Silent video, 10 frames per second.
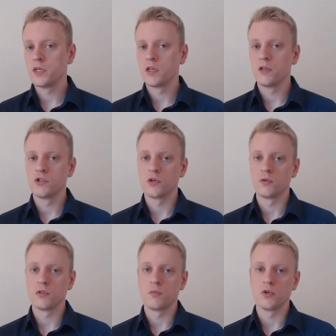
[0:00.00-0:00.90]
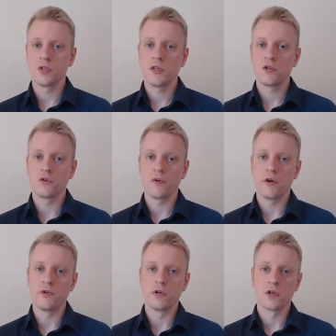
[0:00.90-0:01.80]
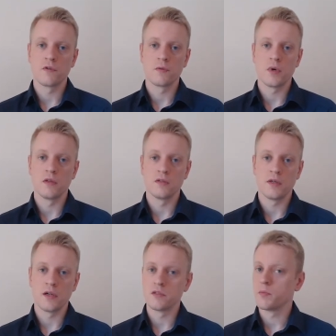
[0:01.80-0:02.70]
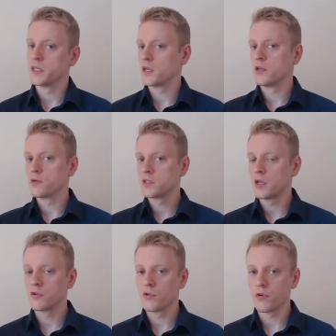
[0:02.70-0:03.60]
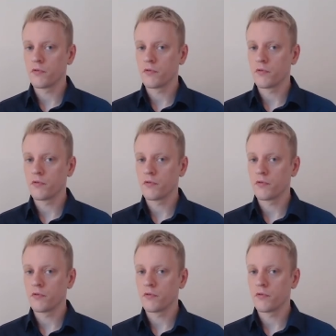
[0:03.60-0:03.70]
shows the percentage of area covered by the cells, so basically your cell growth.